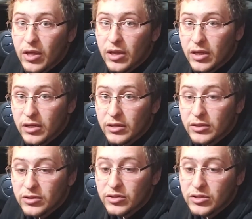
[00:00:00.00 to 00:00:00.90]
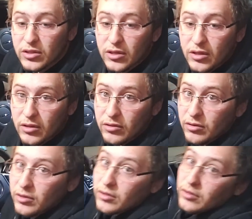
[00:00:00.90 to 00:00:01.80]
is
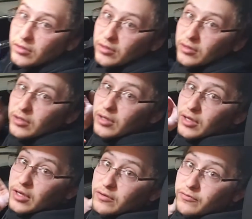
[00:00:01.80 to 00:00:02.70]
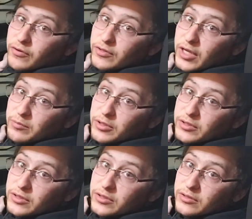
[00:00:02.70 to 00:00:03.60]
the infotainment
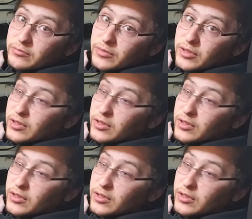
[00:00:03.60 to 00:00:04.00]
system.